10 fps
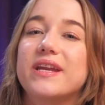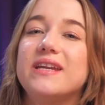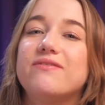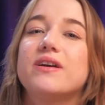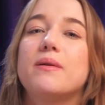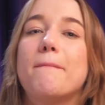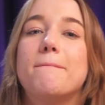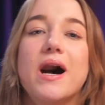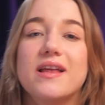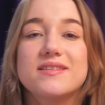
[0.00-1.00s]
even
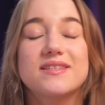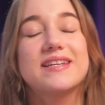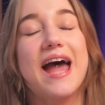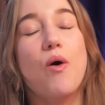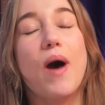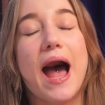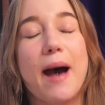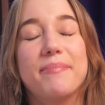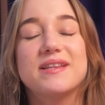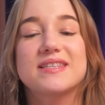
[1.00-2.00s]
months now
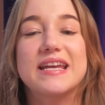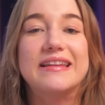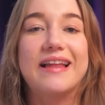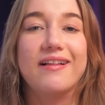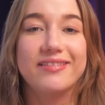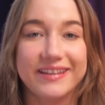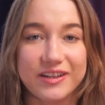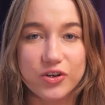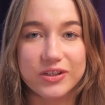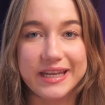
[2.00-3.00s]
happens in
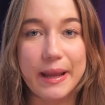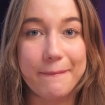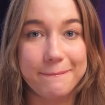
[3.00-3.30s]
literally